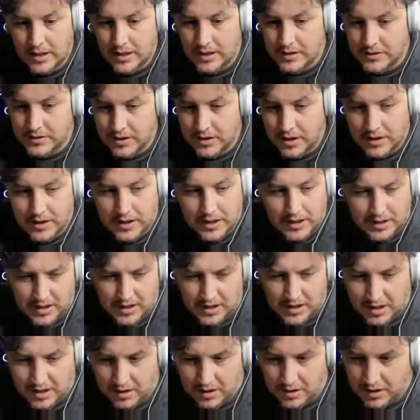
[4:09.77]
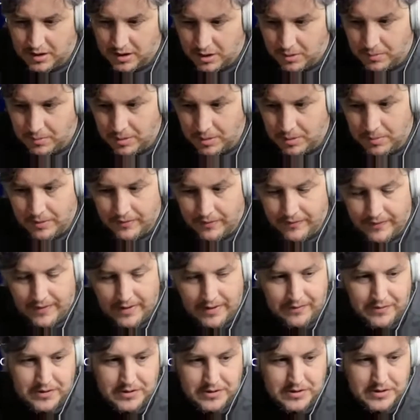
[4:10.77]
So I think like a little bit above
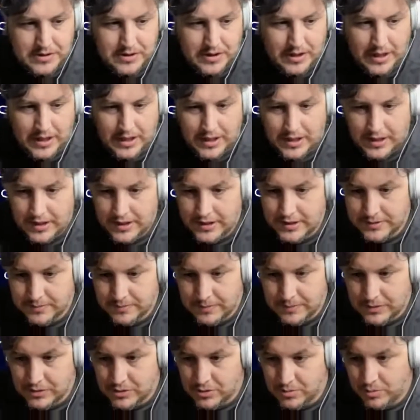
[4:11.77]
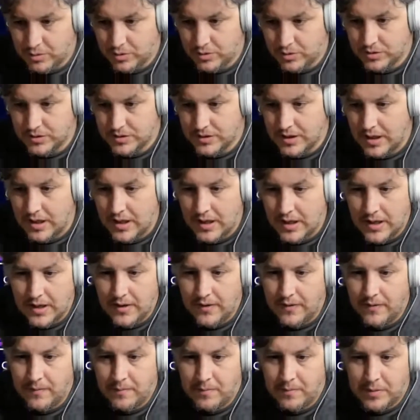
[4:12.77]
average in his measurables,
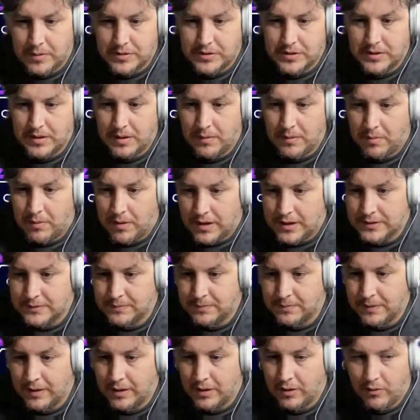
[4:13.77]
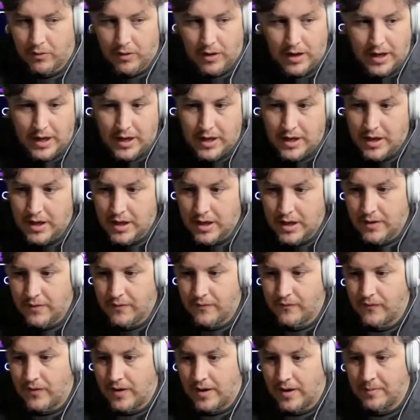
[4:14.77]
prospect grade.
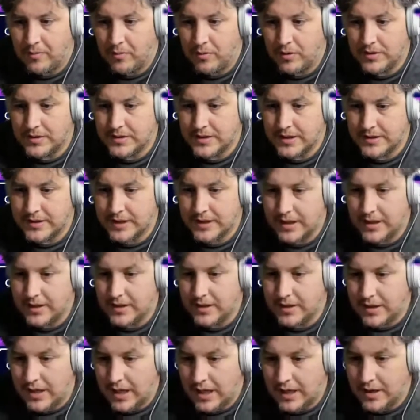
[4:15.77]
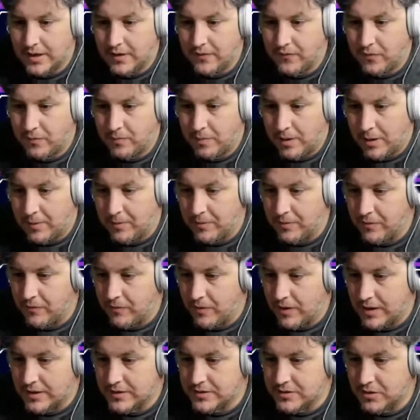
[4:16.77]
5.68, candidate for bottom of the
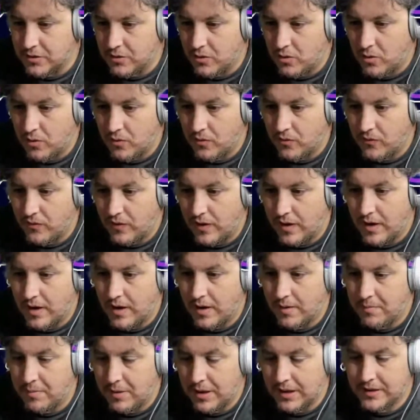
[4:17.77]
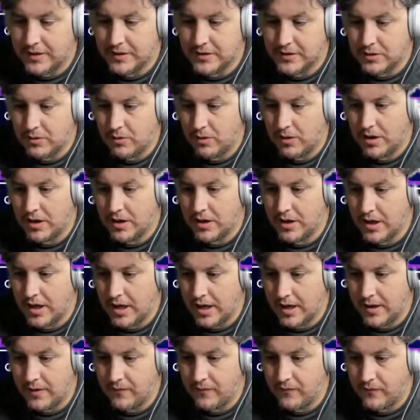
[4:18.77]
roster or uh, practice squad,
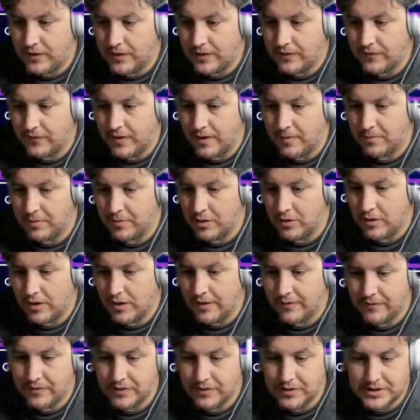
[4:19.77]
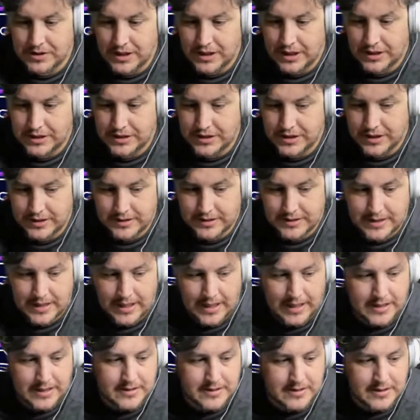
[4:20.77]
and 55 below average. Next gen
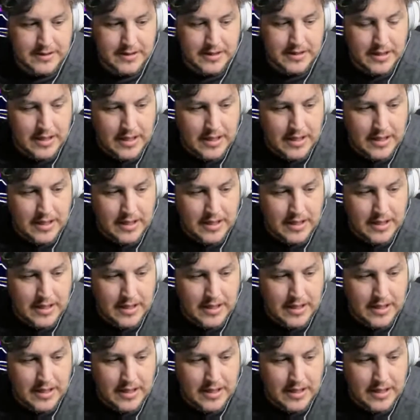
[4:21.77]
stats.